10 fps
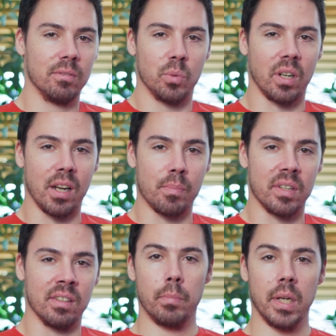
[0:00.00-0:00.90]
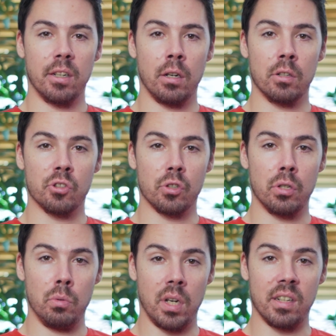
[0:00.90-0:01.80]
We're happy. Pig tongues are
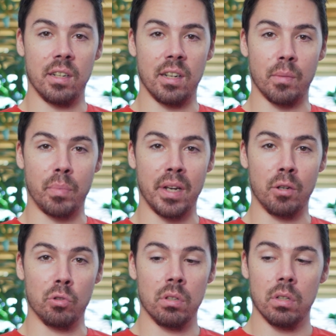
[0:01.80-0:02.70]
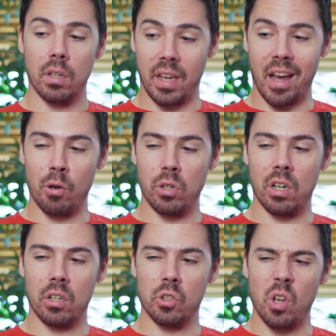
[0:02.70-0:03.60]
$2.99 a pound. Cow
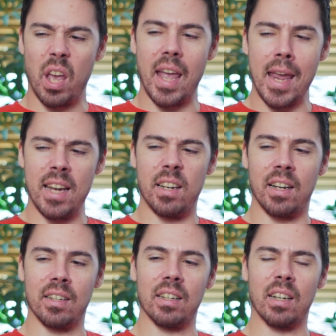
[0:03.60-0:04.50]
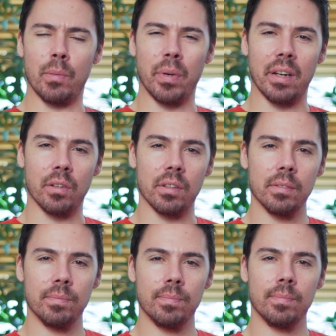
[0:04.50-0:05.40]
tongues, $8.99 a pound.
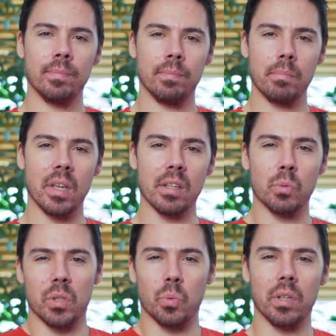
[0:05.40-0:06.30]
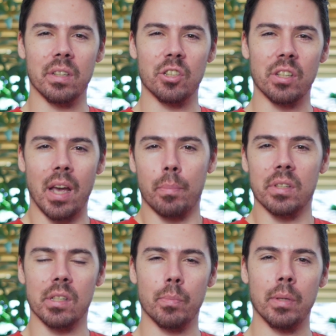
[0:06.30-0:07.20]
Guess which one just
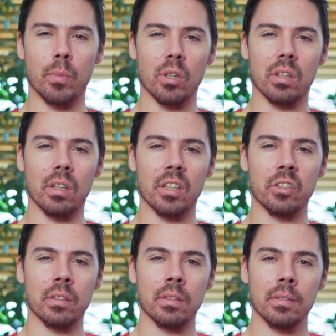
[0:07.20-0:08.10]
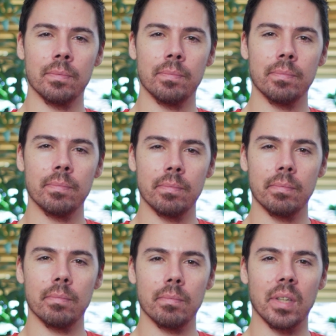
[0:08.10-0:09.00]
happens to be more delicious?
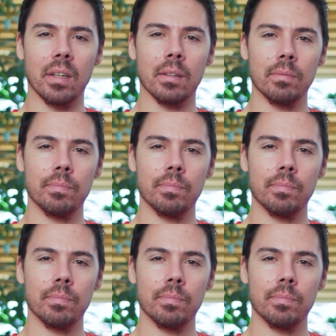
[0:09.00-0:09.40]
Yeah.